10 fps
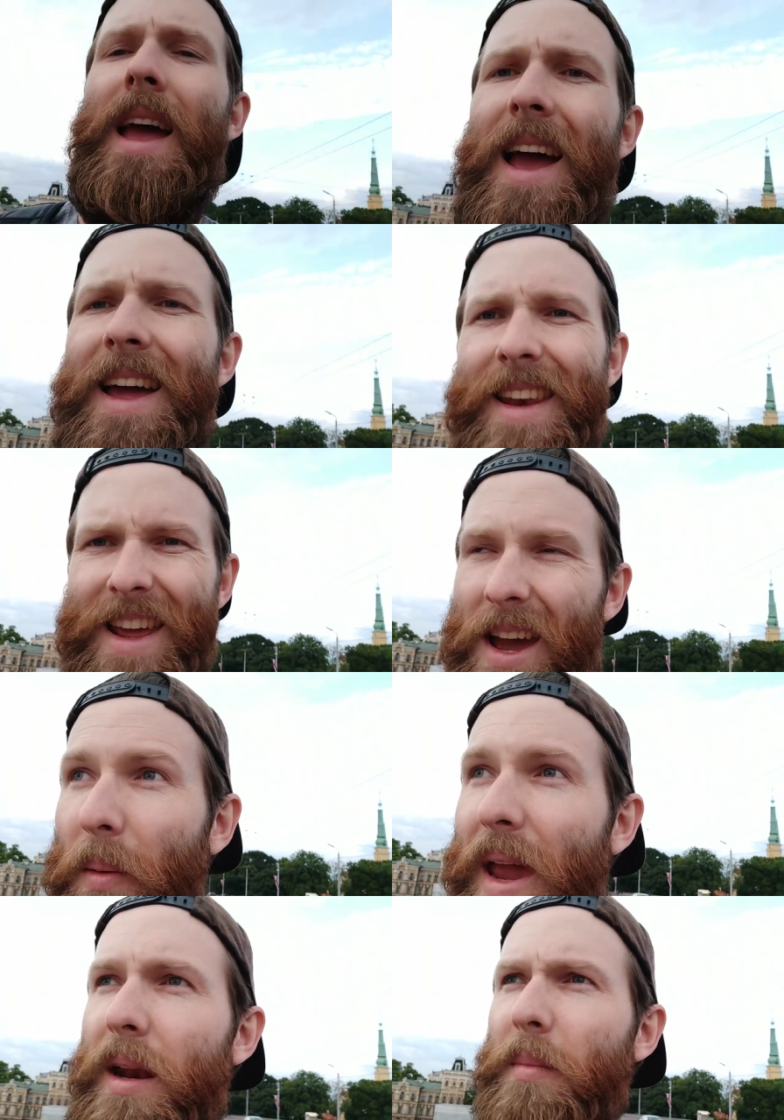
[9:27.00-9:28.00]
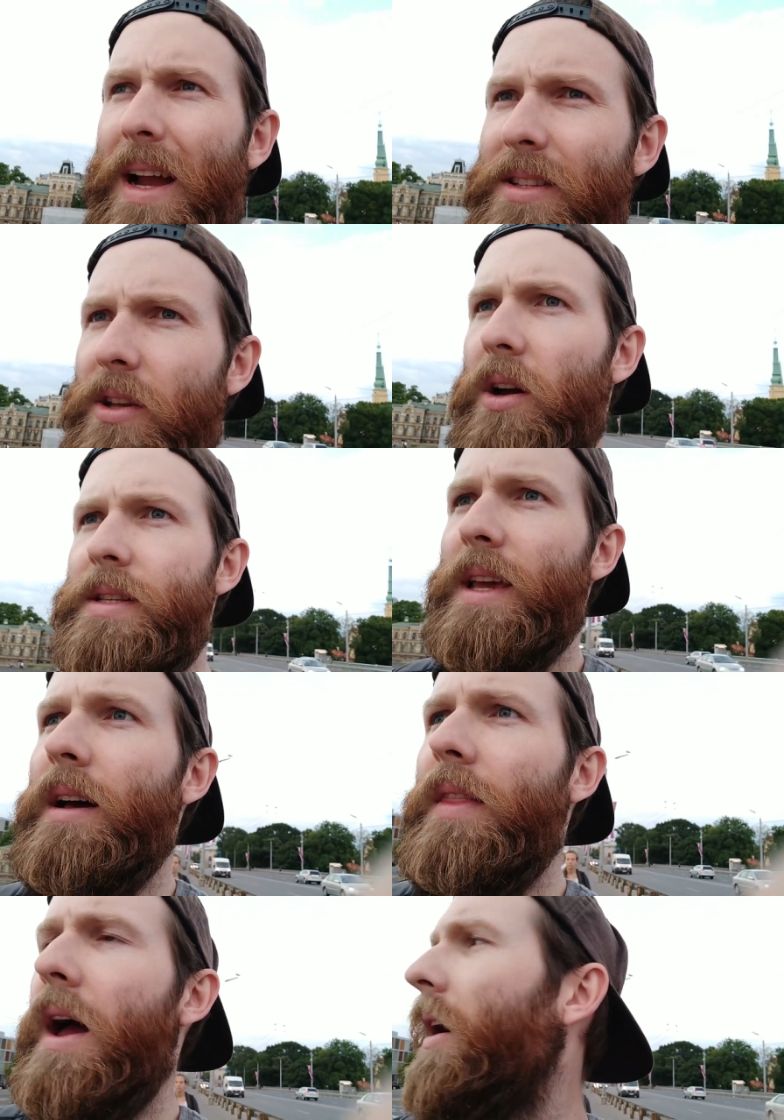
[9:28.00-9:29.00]
And uh, we're heading back to the
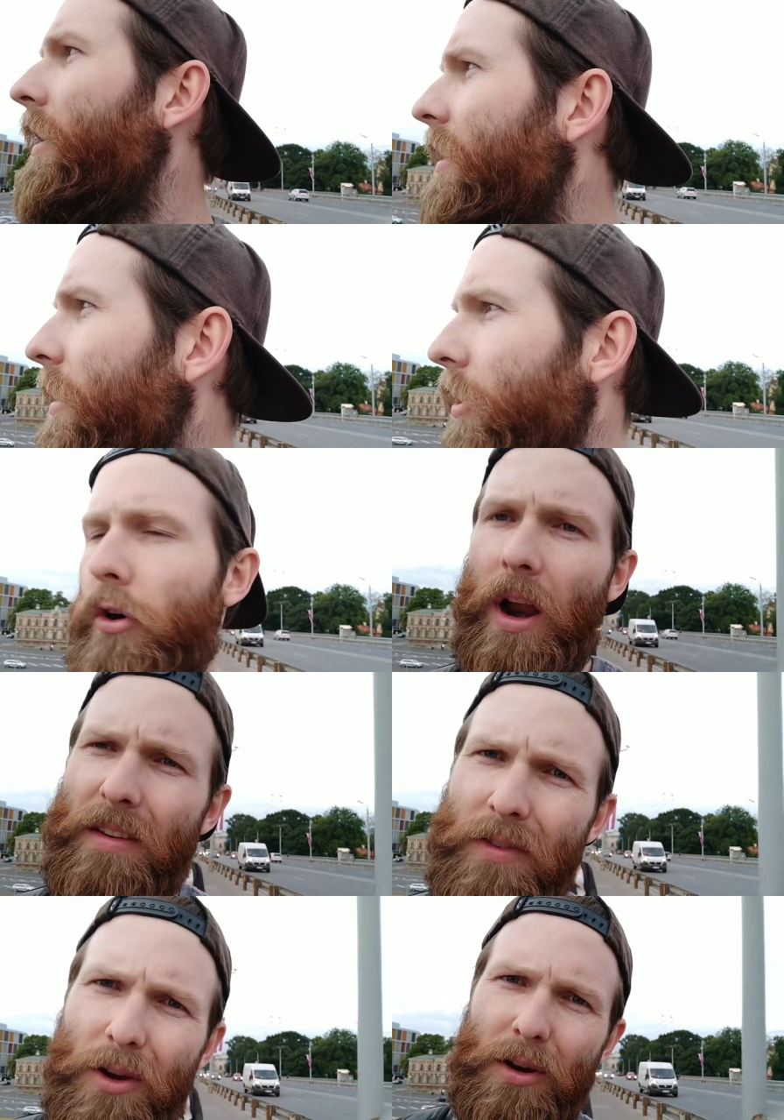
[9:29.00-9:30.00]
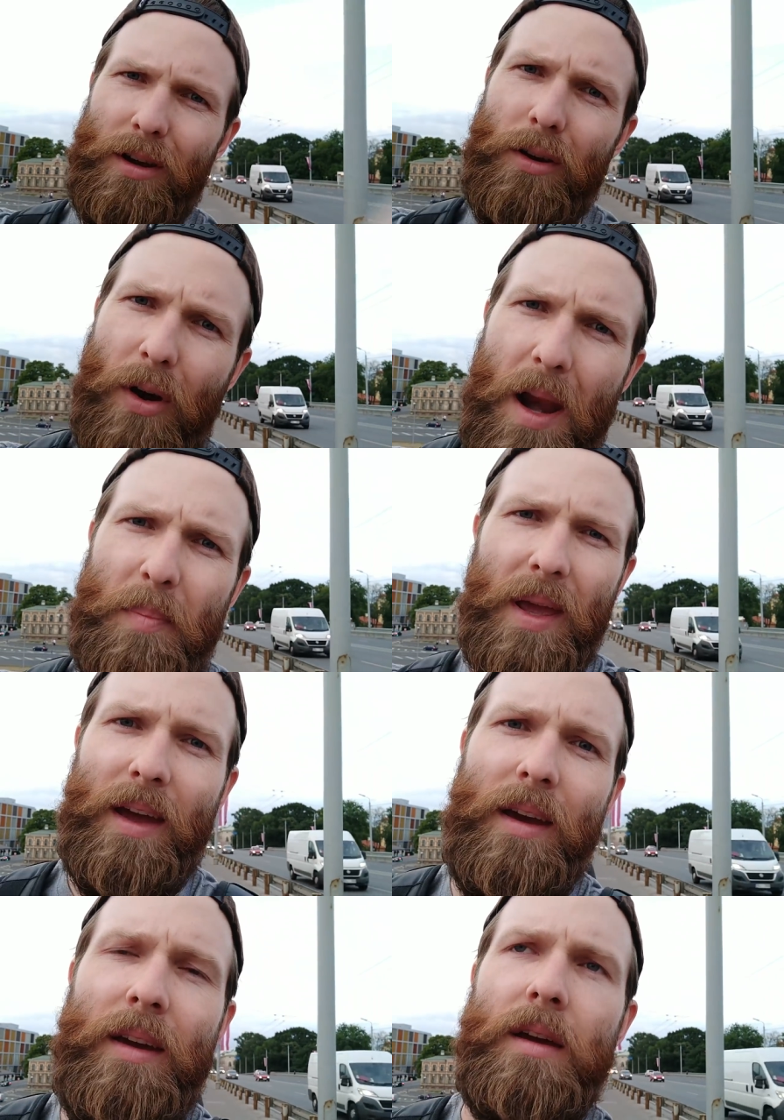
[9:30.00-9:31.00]
hotel now. Great food, great
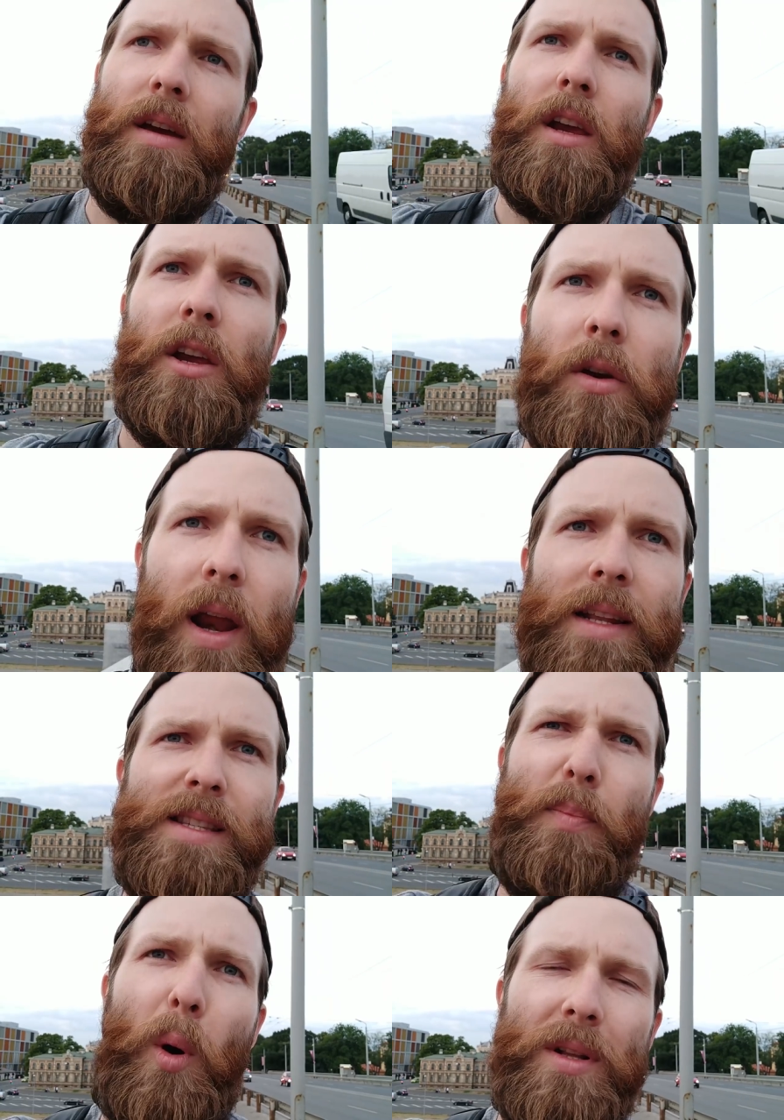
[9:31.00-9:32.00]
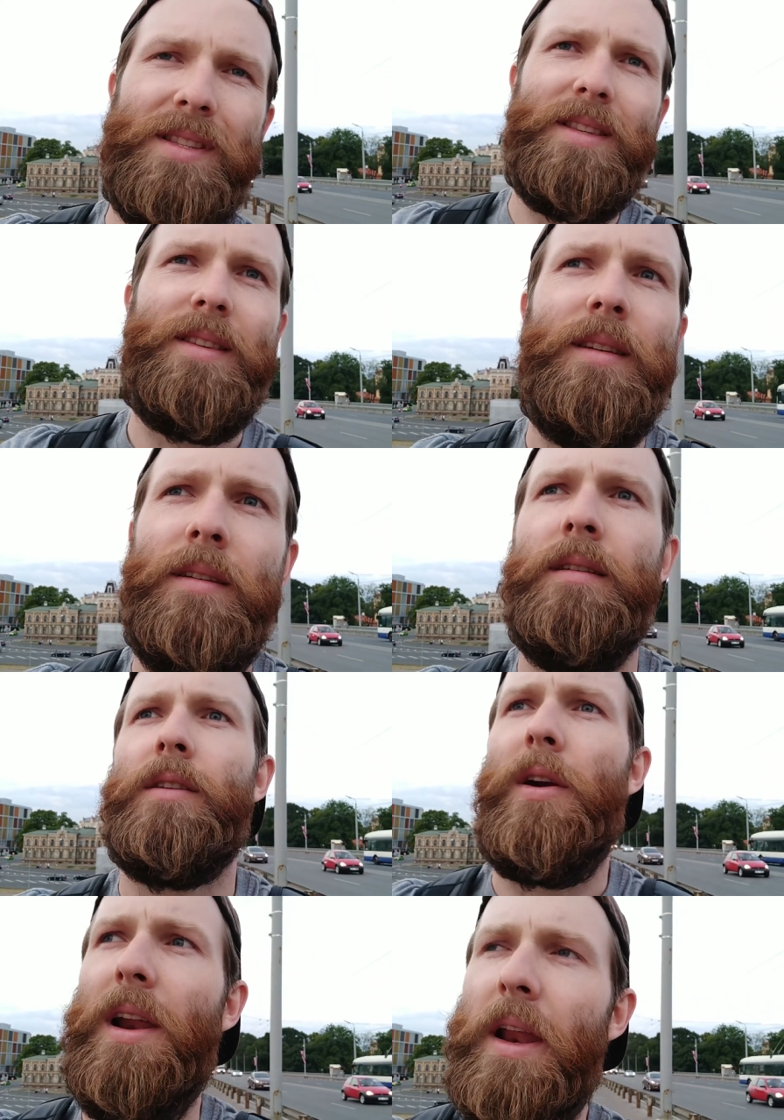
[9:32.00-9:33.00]
beer, great sports,
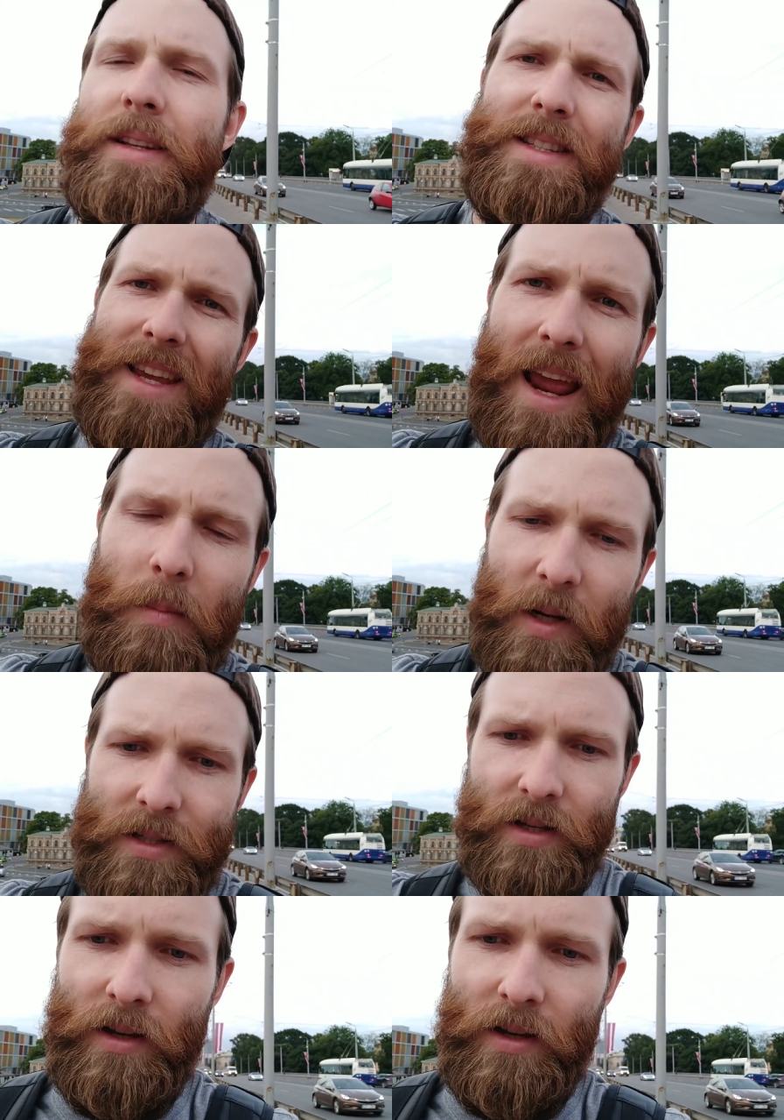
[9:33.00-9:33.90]
great entertainment.